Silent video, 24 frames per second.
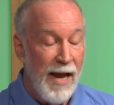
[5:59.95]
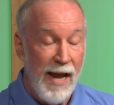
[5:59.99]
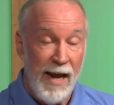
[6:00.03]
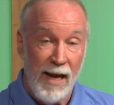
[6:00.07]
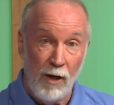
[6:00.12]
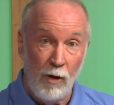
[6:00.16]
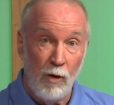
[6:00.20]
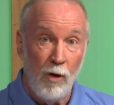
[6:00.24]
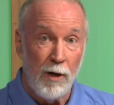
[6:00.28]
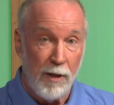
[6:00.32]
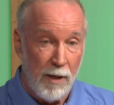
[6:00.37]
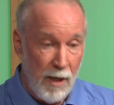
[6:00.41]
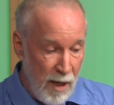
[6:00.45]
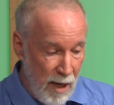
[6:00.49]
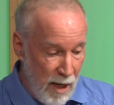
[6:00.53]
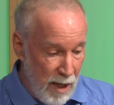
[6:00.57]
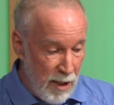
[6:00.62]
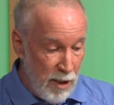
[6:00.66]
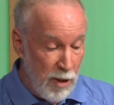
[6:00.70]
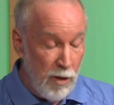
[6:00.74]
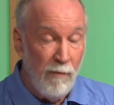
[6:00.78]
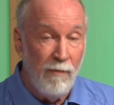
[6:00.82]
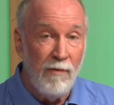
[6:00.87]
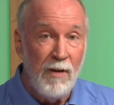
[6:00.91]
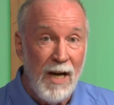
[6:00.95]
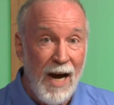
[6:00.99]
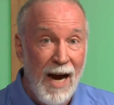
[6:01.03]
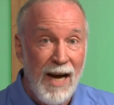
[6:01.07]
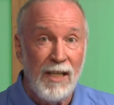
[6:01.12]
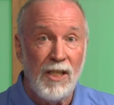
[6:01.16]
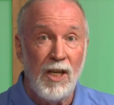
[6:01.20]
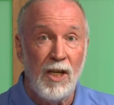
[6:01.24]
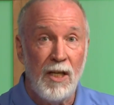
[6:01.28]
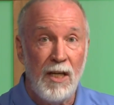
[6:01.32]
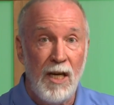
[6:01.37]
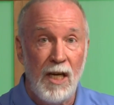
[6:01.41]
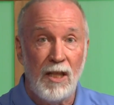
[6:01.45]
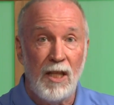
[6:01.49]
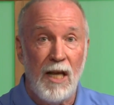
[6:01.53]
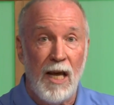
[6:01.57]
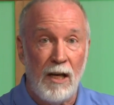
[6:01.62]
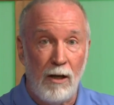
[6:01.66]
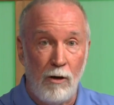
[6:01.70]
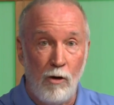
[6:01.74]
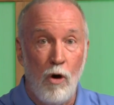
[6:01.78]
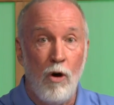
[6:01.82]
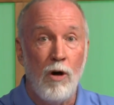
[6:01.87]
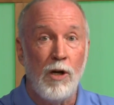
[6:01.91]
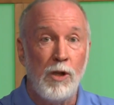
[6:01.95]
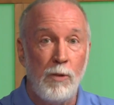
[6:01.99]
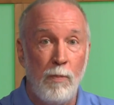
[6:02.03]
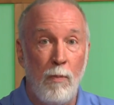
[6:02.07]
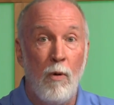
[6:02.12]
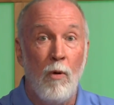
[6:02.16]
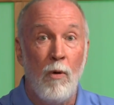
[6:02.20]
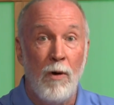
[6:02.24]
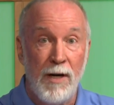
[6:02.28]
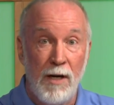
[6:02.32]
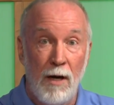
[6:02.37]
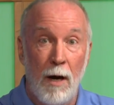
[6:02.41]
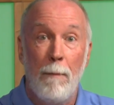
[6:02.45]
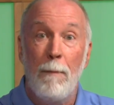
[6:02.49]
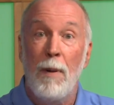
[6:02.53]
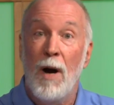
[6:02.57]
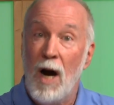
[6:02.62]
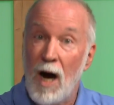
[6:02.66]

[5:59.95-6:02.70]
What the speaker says: And look, you've got to get that launch point up